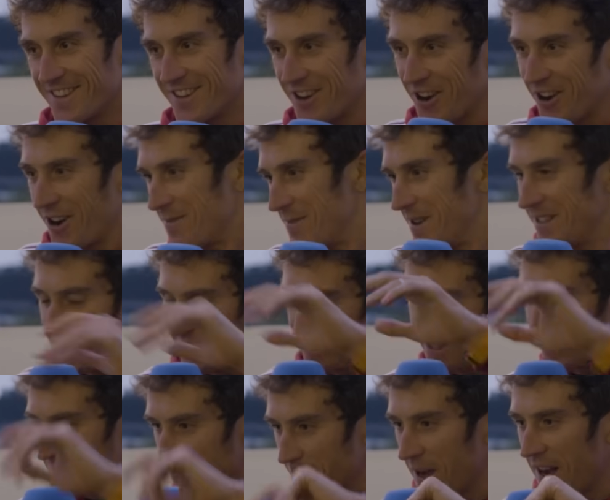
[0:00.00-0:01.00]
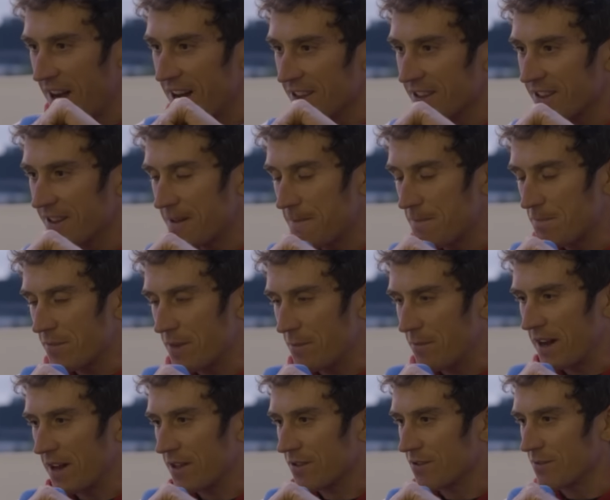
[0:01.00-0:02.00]
got him into the
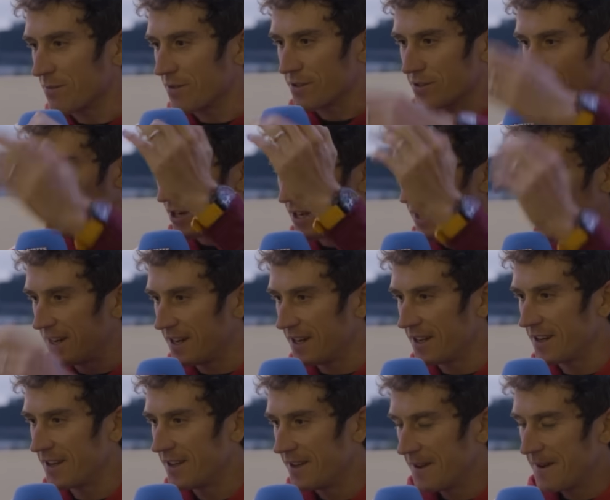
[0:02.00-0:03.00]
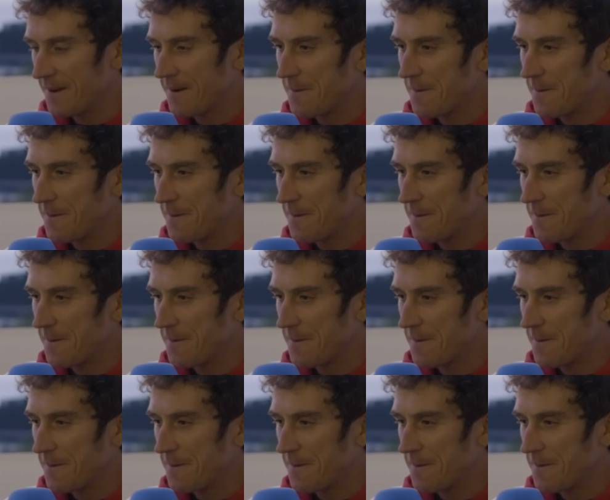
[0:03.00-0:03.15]
bathroom, the toilet, and